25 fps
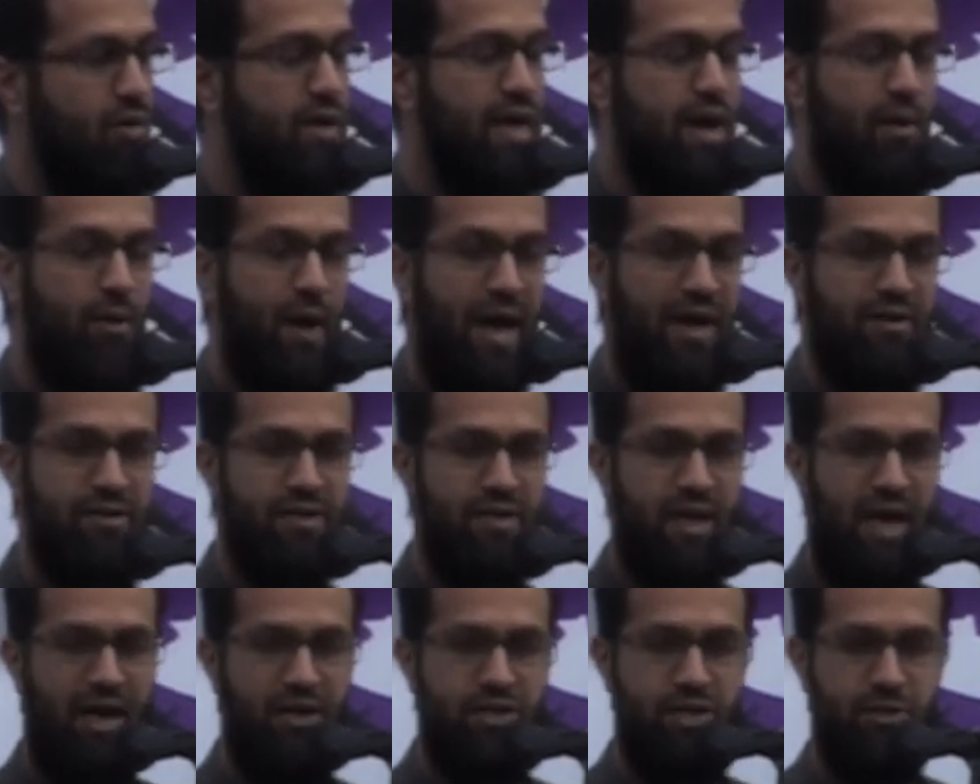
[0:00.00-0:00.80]
Now,
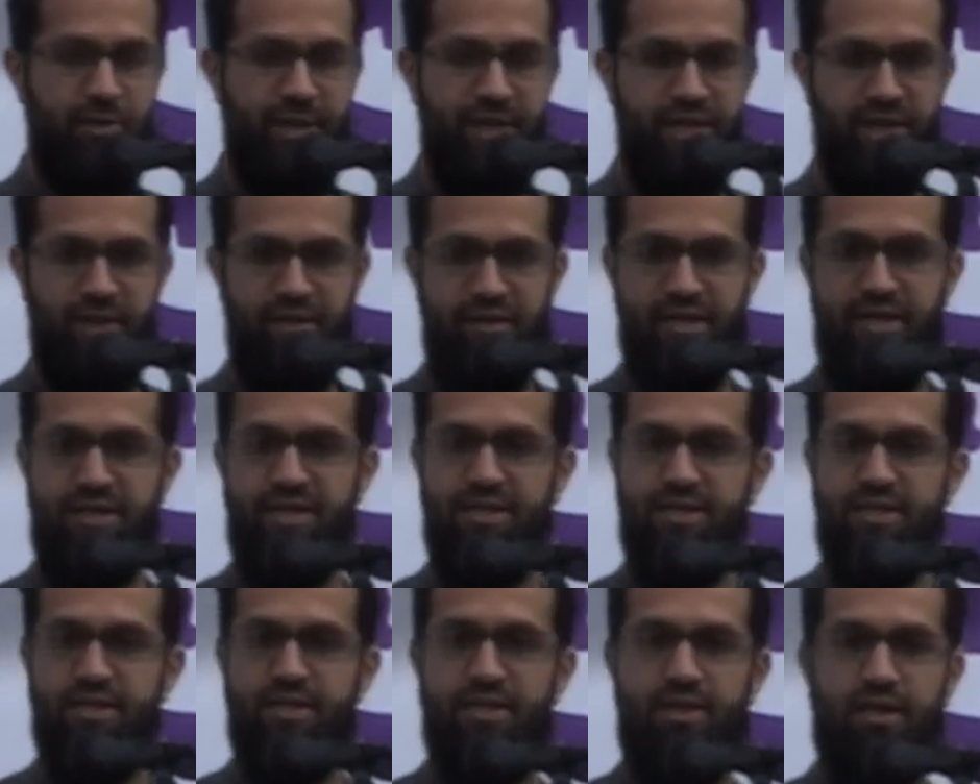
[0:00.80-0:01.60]
how do we know
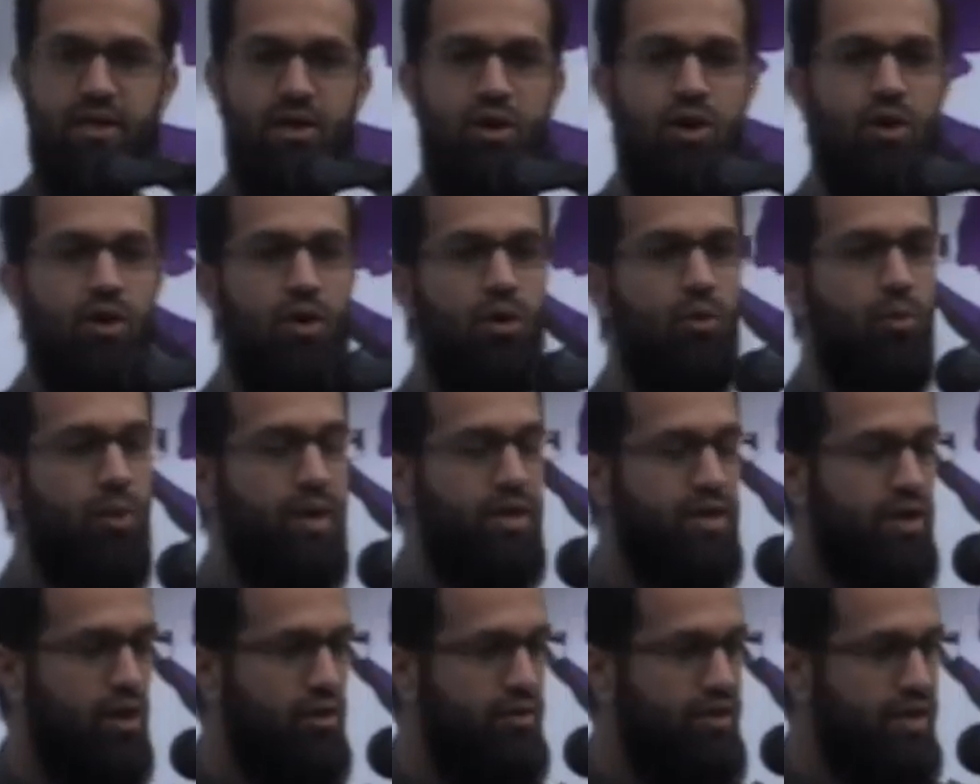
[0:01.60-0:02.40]
this?
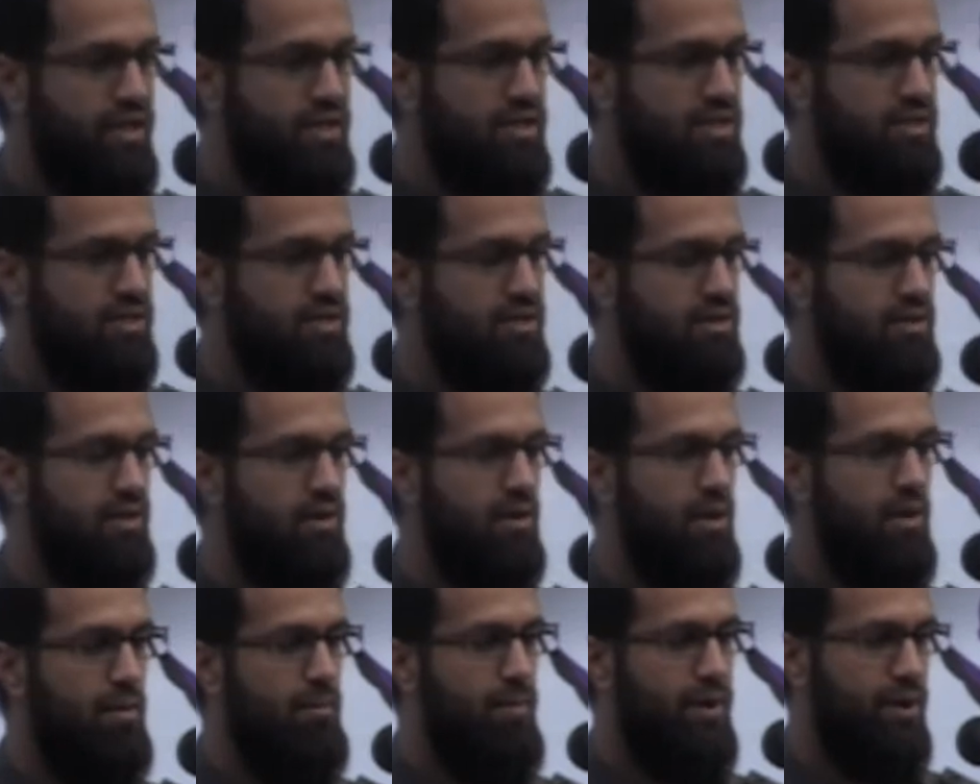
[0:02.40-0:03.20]
We know this
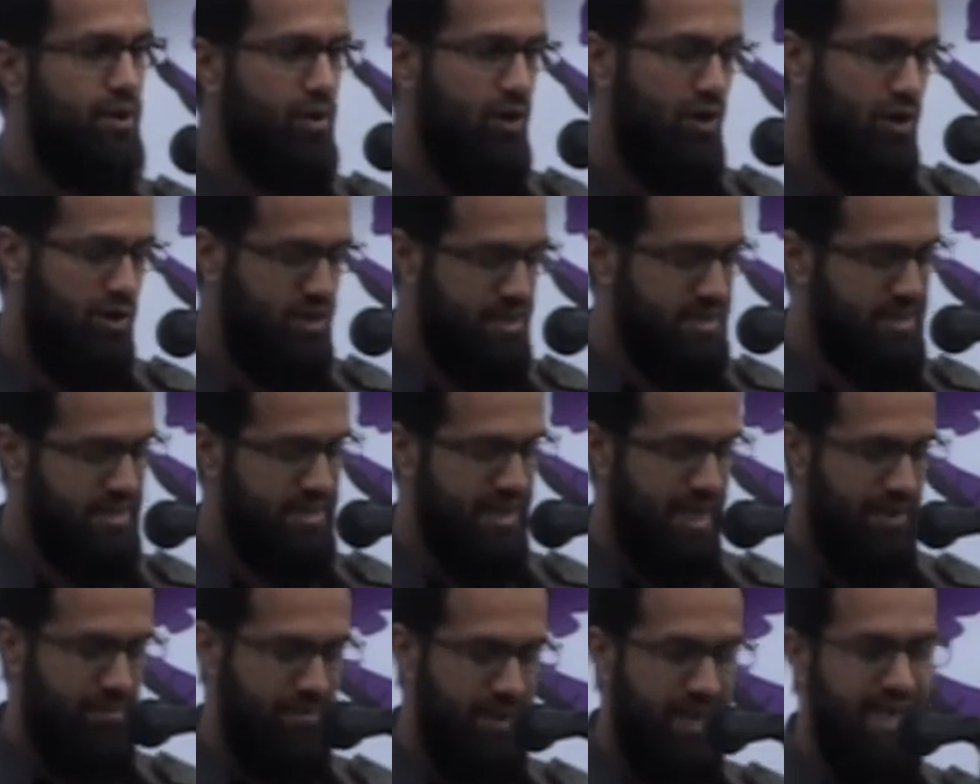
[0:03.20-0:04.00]

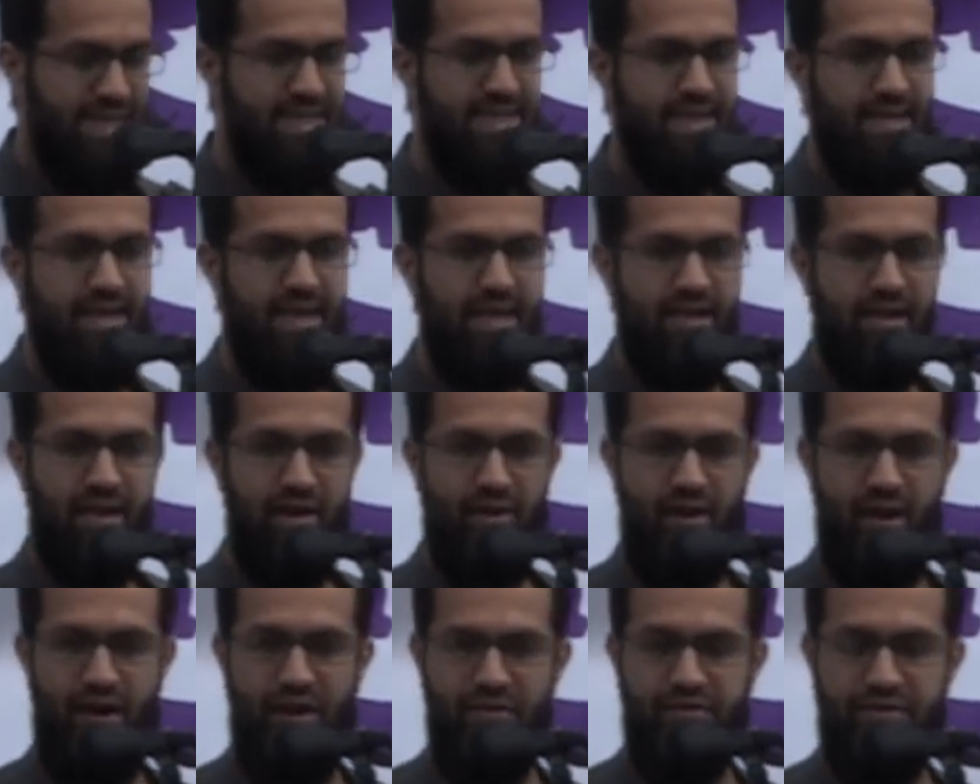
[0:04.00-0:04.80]
because immediately
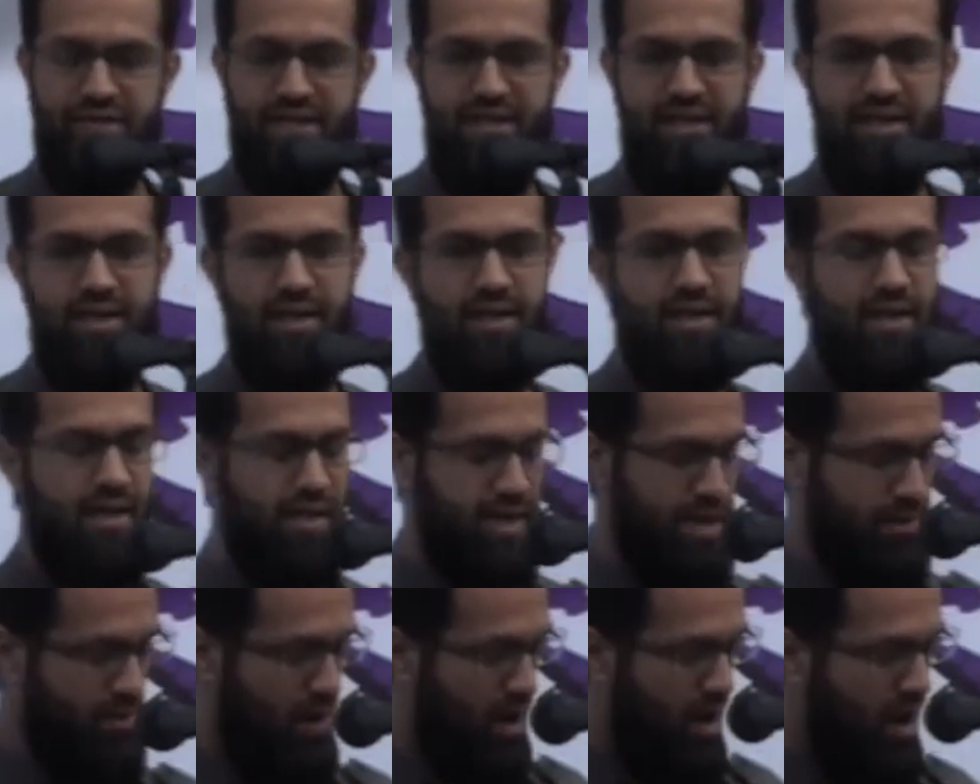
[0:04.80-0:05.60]
thereafter,
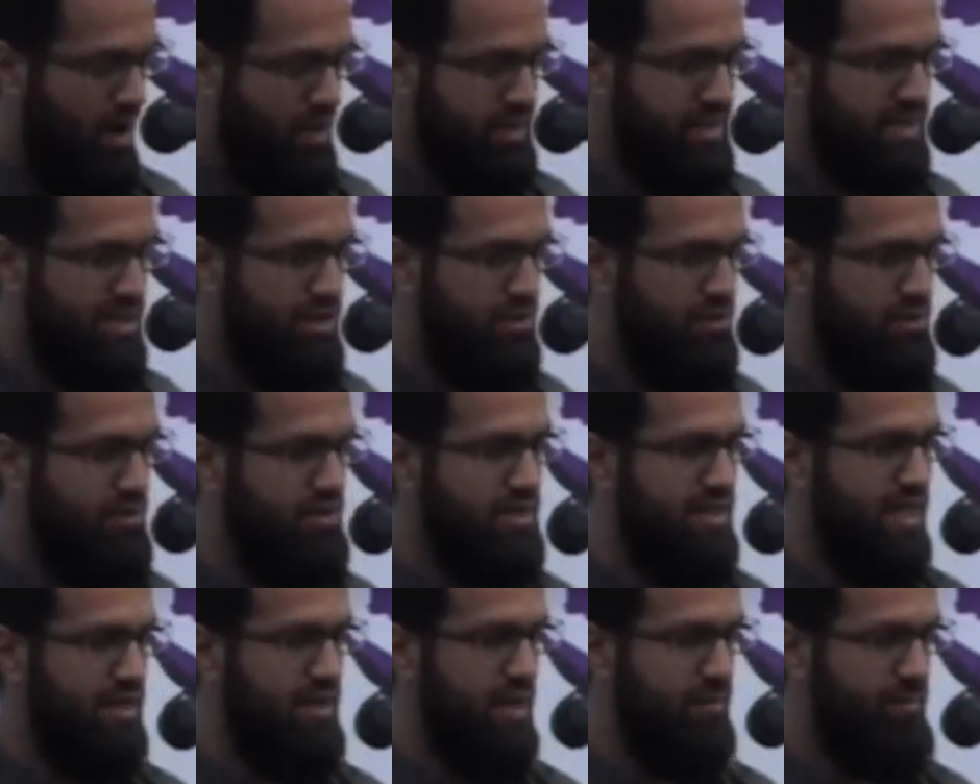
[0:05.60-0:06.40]
there were
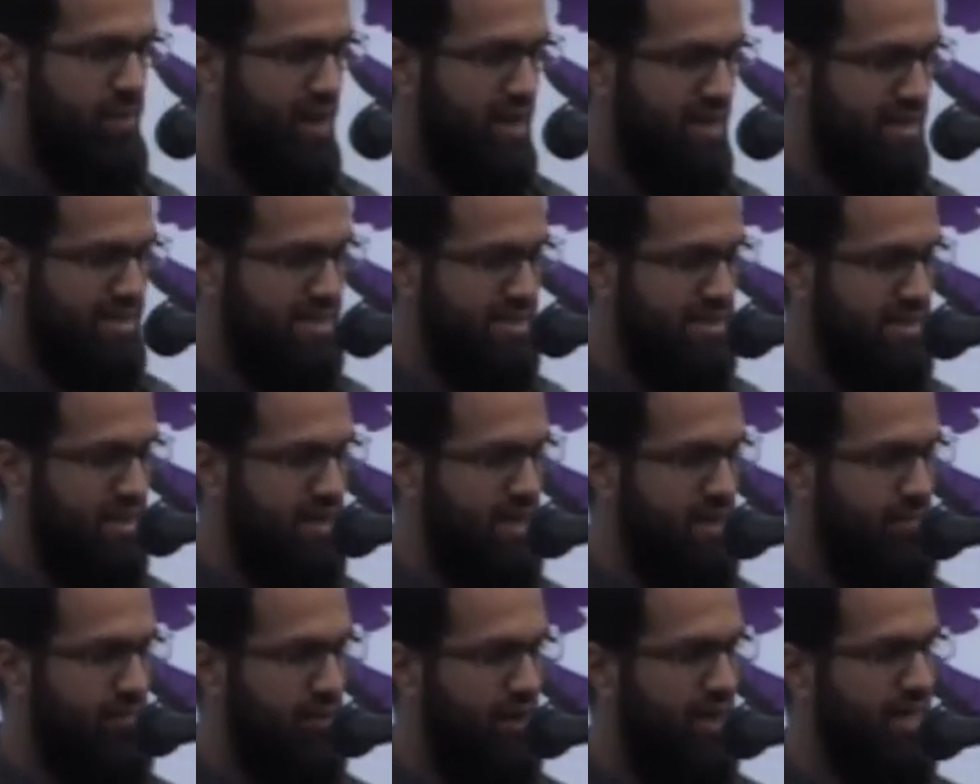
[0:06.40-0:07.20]
articles in the
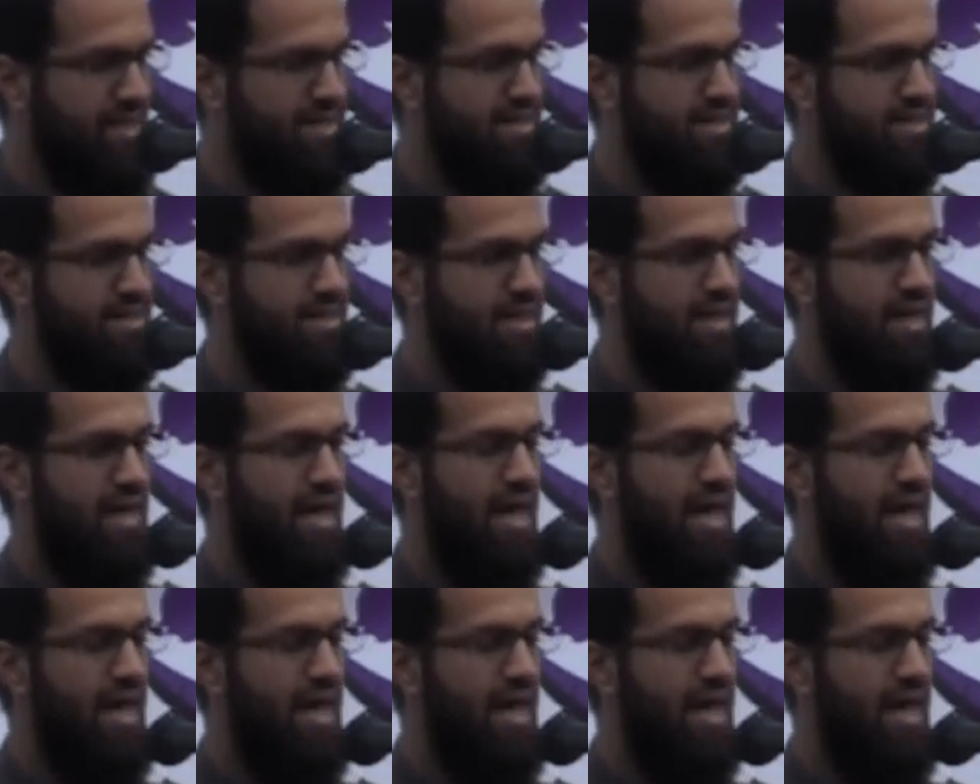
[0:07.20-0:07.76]
Pakistani press